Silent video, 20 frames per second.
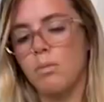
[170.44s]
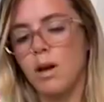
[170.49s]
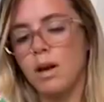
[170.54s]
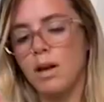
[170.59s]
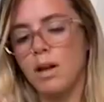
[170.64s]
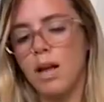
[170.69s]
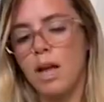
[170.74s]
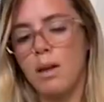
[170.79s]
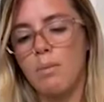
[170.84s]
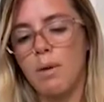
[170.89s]

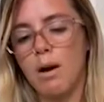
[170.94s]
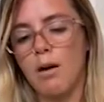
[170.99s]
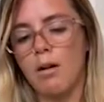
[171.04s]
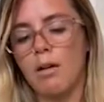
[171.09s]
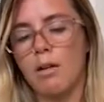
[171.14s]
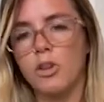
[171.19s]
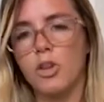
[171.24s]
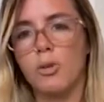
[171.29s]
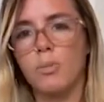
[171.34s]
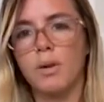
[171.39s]
Mine came
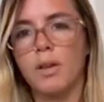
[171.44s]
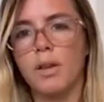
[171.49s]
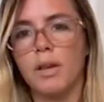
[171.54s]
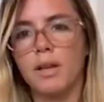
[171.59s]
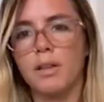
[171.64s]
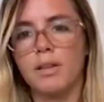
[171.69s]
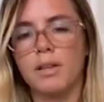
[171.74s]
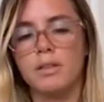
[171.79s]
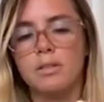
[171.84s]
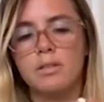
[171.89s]
out a little bit
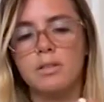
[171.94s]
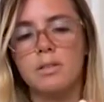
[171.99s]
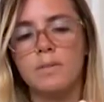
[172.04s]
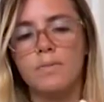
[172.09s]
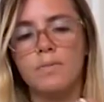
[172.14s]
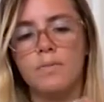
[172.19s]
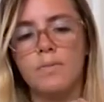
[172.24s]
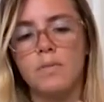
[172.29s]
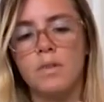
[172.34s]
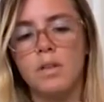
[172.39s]
like this.
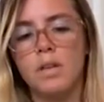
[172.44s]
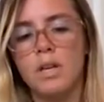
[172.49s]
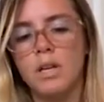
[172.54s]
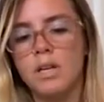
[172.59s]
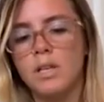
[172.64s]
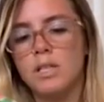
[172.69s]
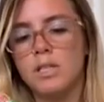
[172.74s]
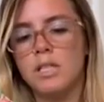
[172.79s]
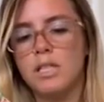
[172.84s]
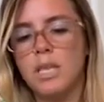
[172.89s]

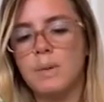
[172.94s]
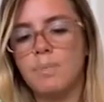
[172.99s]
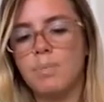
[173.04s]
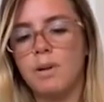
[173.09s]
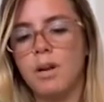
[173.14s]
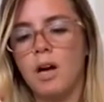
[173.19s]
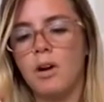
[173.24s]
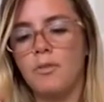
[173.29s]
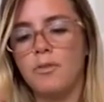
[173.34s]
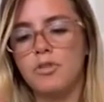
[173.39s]
Deep
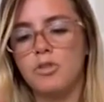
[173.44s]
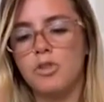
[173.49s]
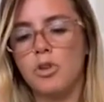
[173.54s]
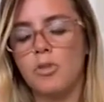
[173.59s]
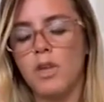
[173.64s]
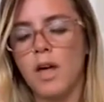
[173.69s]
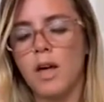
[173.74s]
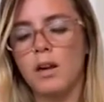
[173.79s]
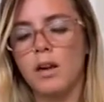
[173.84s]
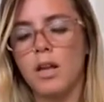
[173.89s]
enough so
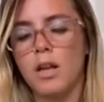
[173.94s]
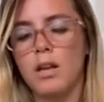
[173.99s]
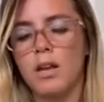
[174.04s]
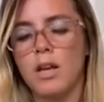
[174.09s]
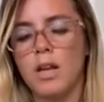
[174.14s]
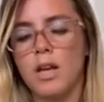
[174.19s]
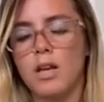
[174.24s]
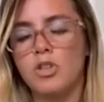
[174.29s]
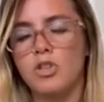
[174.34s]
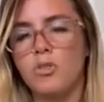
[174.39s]
that
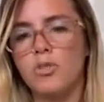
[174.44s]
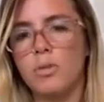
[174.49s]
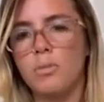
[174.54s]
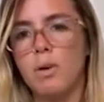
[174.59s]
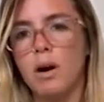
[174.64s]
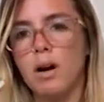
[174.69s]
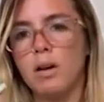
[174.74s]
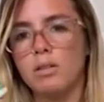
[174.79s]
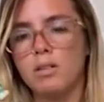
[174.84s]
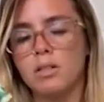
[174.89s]
an inch of the
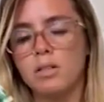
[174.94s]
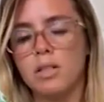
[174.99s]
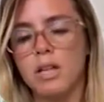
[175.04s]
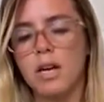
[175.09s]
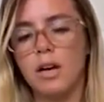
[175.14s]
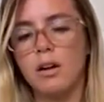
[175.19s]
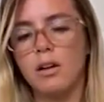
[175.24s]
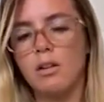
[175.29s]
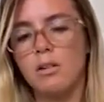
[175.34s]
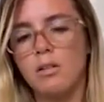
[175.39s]
moxa is
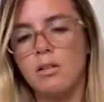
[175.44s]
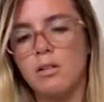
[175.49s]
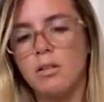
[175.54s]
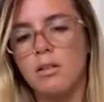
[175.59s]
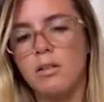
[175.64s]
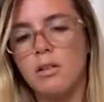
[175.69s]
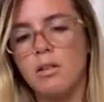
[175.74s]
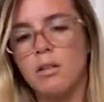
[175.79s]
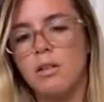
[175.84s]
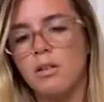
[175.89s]
there,
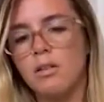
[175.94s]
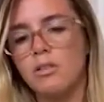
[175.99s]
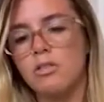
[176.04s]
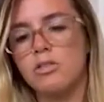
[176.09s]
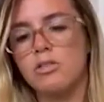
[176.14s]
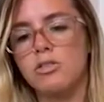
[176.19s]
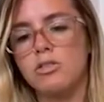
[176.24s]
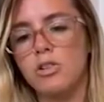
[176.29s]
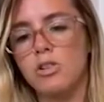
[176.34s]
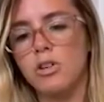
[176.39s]

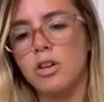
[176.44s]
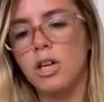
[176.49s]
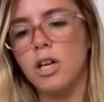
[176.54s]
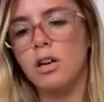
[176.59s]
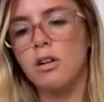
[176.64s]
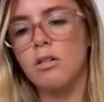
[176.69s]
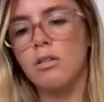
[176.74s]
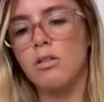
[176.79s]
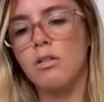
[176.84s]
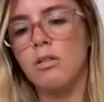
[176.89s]

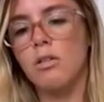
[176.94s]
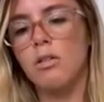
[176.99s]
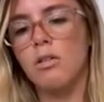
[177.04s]
sturdy,